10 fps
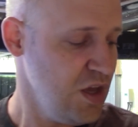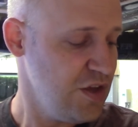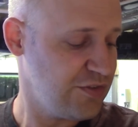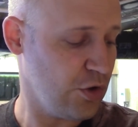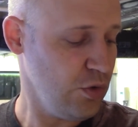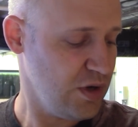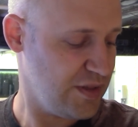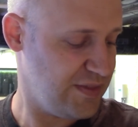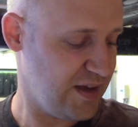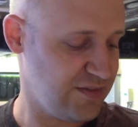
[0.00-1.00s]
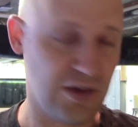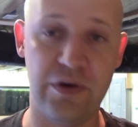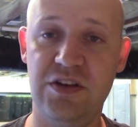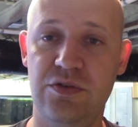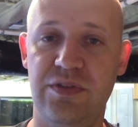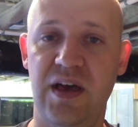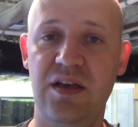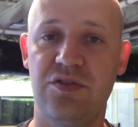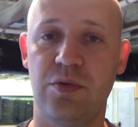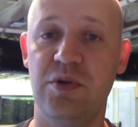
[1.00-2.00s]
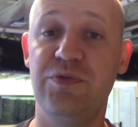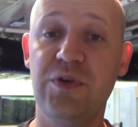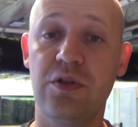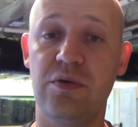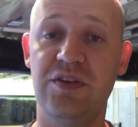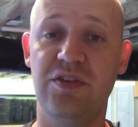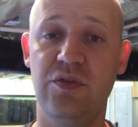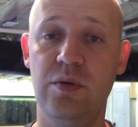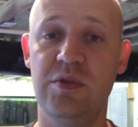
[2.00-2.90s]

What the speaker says: So that's how I do that. So I'm going to fill the rest of them,